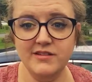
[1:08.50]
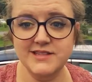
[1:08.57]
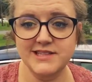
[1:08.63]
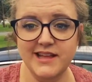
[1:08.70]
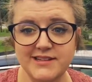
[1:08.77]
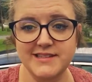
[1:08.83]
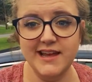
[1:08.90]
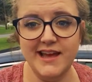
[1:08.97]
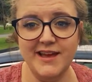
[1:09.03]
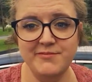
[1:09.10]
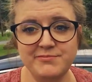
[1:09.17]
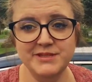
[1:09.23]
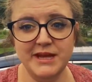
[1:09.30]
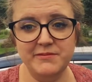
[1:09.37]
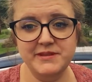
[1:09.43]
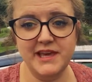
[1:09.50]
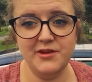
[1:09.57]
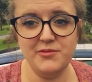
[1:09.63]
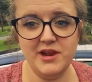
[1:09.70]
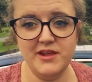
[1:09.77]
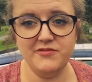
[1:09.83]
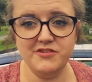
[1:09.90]
it's that time, time to
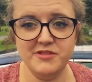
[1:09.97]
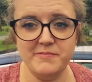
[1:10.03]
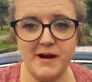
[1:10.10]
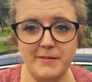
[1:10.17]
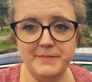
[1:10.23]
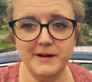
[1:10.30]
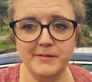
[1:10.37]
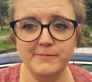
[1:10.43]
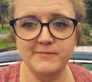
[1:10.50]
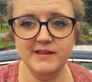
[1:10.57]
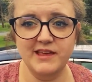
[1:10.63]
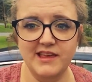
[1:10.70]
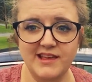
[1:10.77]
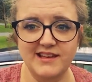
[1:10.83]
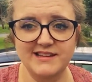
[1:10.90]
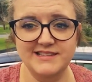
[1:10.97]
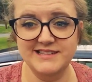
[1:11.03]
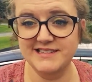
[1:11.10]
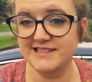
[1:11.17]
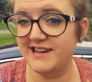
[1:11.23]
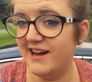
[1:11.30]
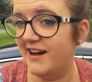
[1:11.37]
get ready for the pop-up
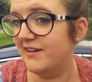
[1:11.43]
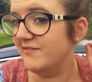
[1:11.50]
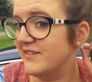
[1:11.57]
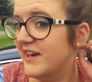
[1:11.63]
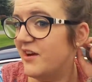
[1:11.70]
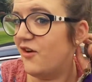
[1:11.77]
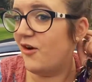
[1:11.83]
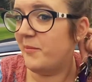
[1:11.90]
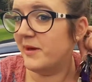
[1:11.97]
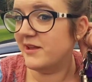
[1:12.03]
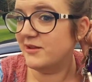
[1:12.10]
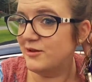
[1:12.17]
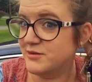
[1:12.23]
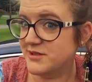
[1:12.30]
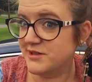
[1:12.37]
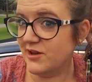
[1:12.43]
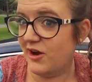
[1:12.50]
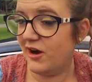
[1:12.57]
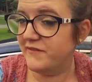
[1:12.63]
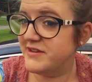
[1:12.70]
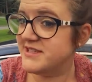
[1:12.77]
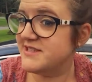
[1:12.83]
and um, get all my clothes in the
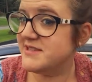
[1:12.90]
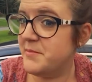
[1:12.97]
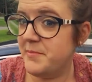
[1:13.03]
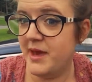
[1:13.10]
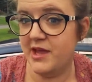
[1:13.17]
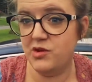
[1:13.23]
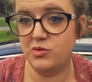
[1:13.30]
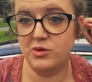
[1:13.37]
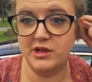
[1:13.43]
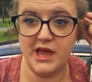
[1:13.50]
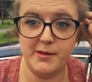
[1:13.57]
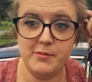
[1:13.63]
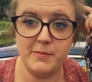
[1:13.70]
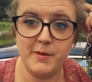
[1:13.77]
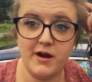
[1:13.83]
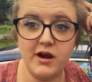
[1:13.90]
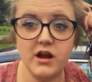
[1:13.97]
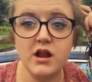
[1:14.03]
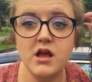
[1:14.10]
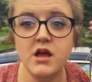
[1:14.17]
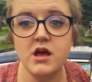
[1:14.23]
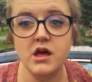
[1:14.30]
car. This is the manual labor part
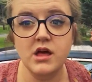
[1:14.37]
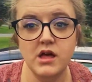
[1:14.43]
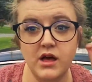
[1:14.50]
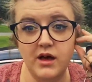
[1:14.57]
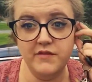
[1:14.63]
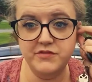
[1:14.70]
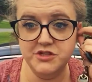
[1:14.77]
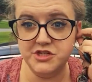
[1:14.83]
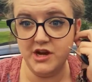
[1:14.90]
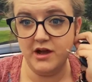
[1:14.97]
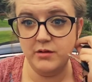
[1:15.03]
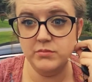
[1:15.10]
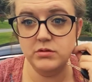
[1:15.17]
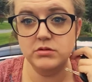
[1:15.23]
of the job.